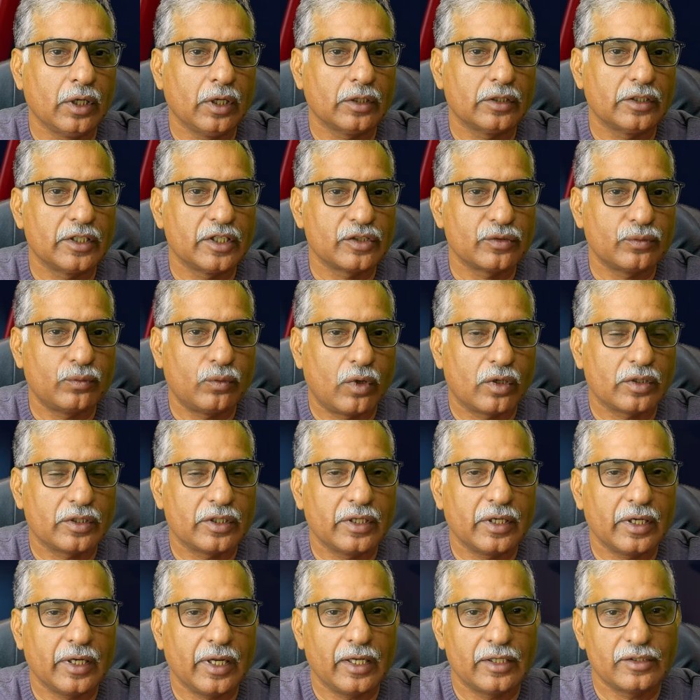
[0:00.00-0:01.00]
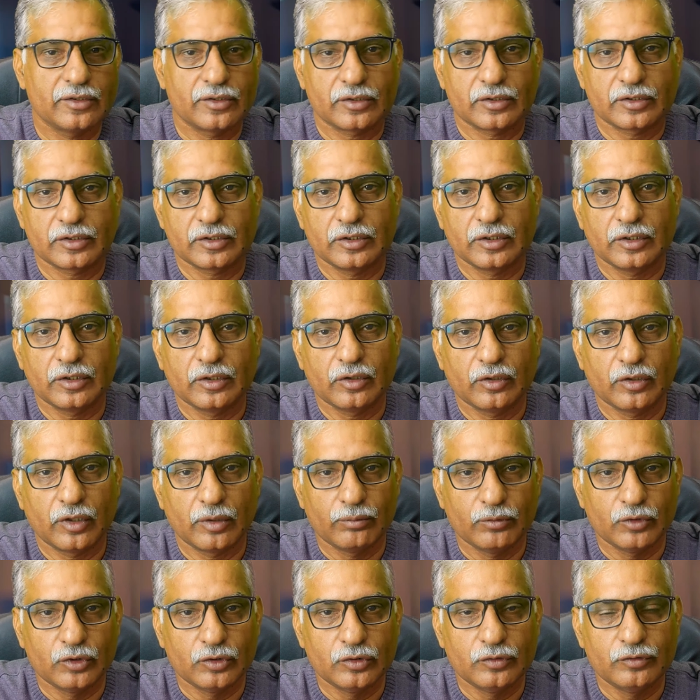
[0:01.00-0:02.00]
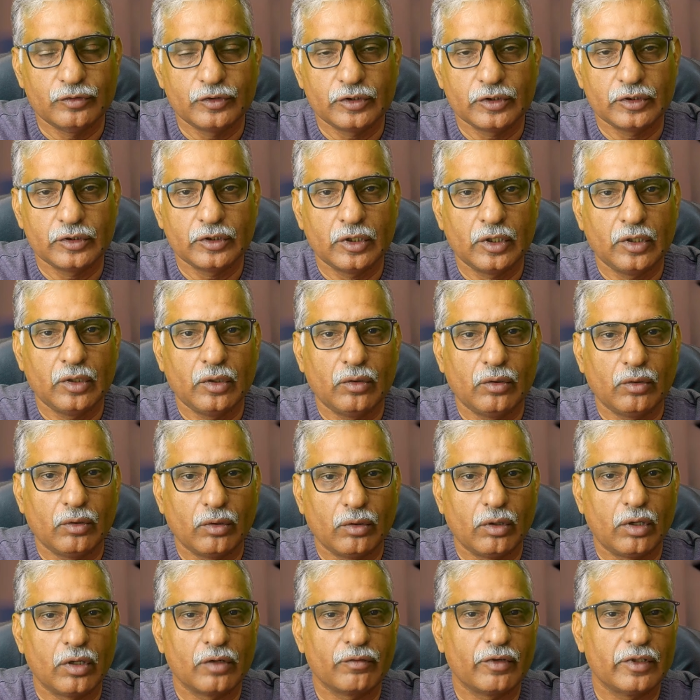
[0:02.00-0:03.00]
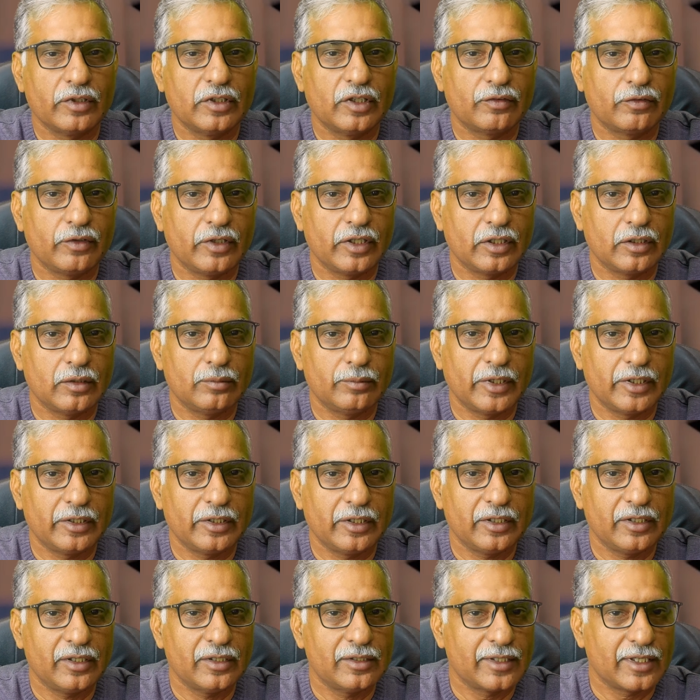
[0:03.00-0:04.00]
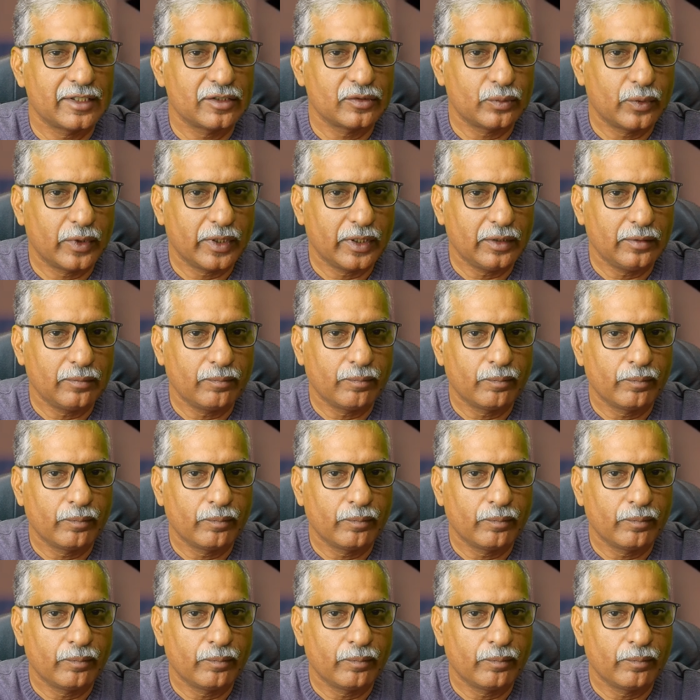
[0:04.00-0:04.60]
this water is removed along with the fecal material as well,